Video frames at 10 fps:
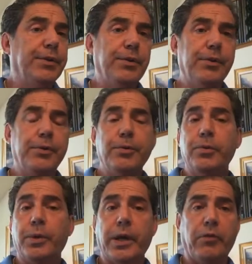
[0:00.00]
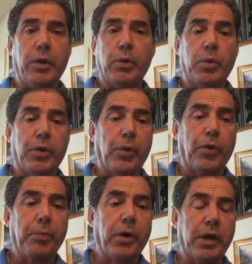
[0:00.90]
to whatever you would want,
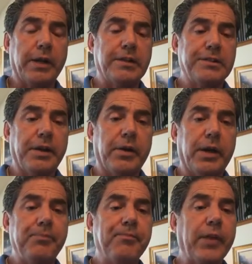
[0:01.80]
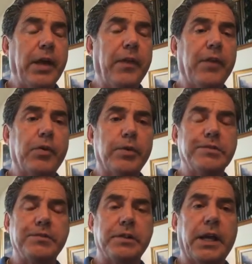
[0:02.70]
North Park, etc. And then, of
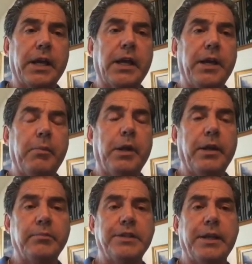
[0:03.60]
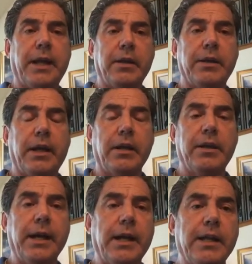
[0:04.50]
course, there's a lot of condominiums in
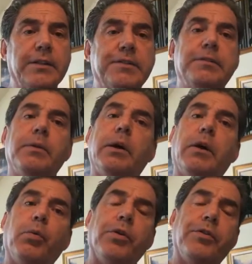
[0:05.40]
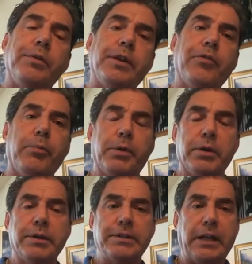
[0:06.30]
downtown Dallas where different
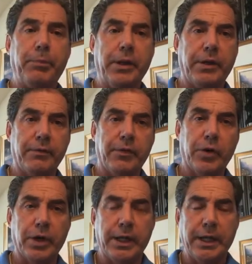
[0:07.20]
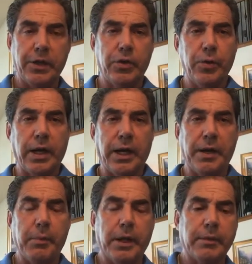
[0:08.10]
buildings have been converted into
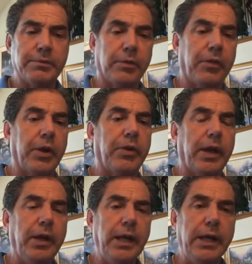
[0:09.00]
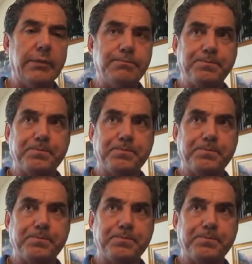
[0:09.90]
condominiums over the year. Now, again,